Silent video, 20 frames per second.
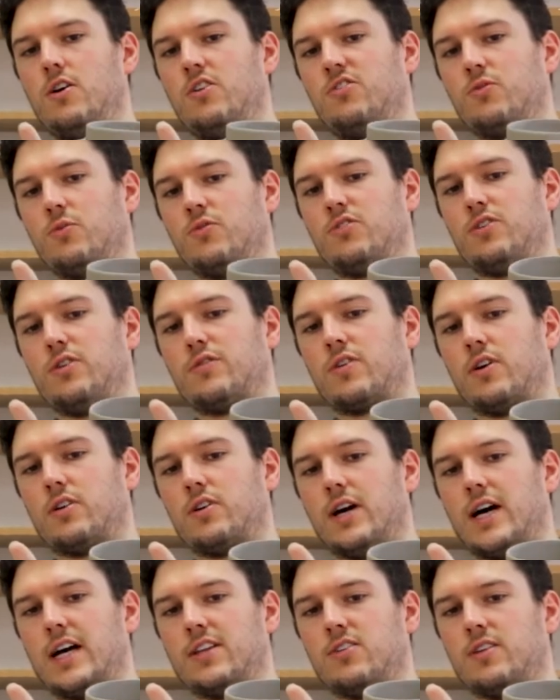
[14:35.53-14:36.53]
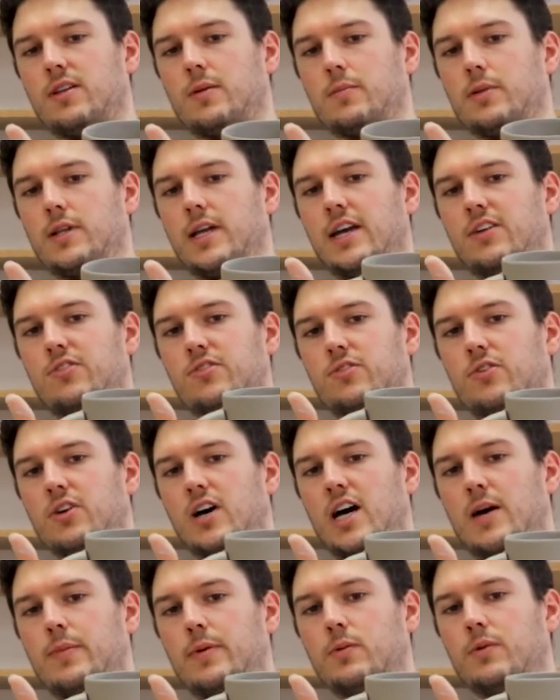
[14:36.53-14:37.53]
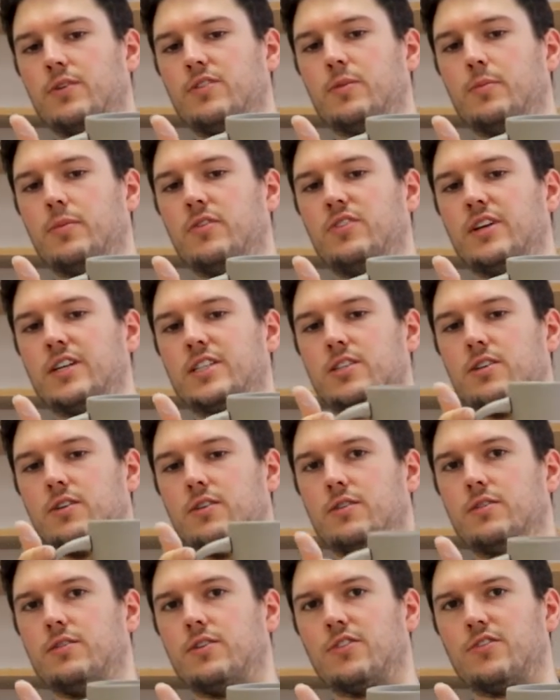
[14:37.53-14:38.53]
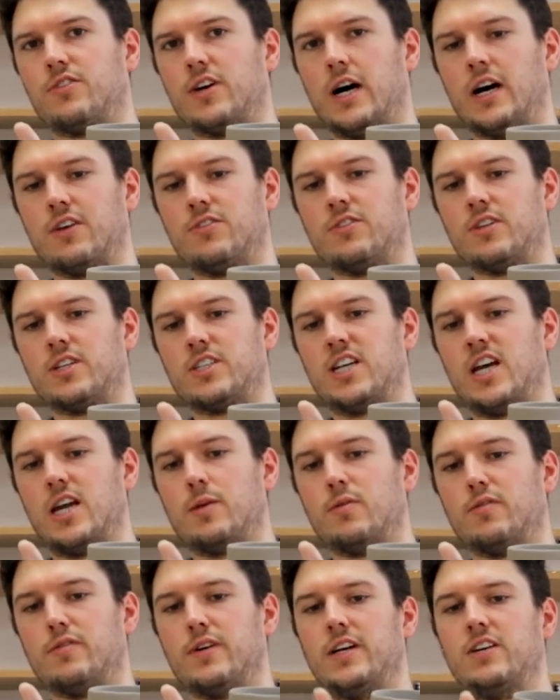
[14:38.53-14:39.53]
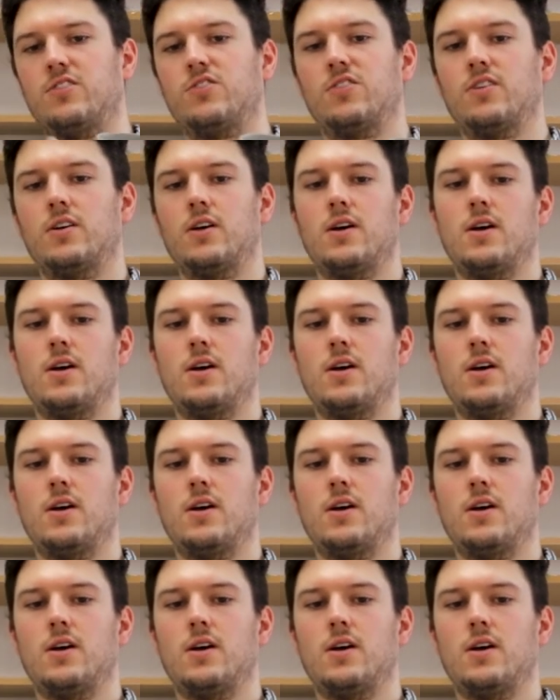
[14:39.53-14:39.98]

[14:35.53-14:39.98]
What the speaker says: So once you've got your handle in place and you're happy with the position, the size and the shape of it,